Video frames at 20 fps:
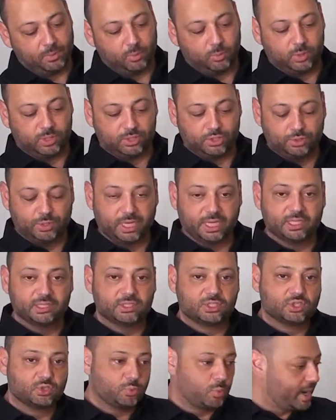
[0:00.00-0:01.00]
We're doing it in
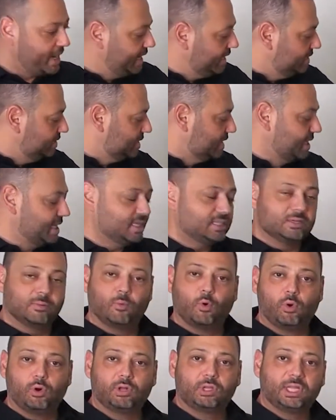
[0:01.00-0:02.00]
suedes and then
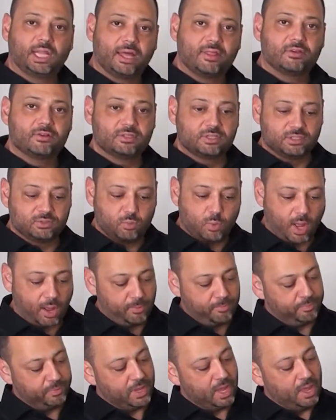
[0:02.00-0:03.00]
some oiled leathers as
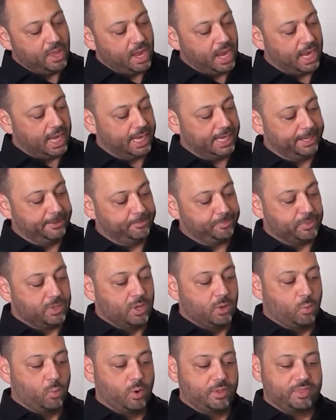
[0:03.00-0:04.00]
well.
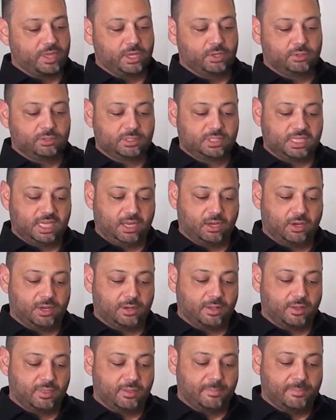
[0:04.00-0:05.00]
One thing you'll see
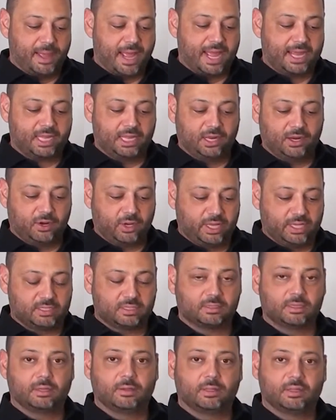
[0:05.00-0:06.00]
on the back here
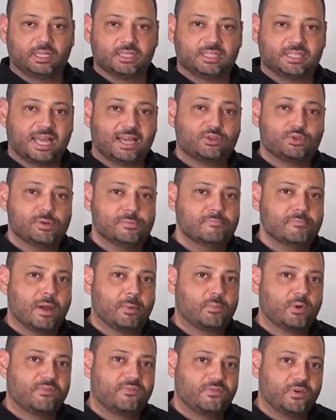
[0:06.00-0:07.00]
is this is actually
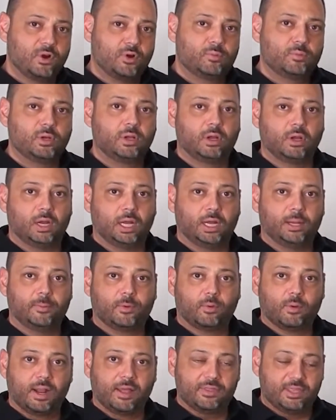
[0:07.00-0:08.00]
memory foam
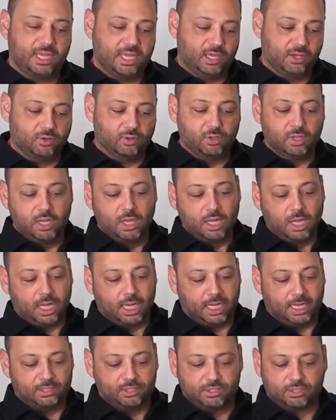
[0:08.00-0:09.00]
around the heel,
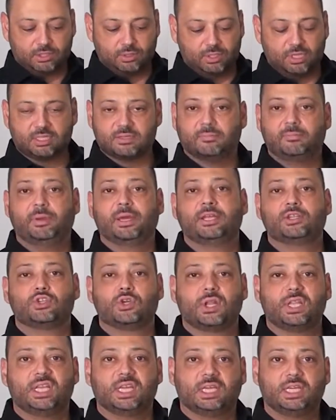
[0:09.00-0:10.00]
just so it doesn't pinch
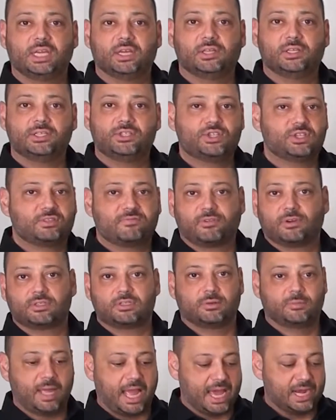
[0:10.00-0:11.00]
on the Achilles, just for
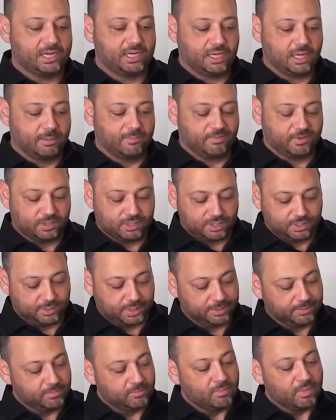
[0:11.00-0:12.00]
some added comfort to it.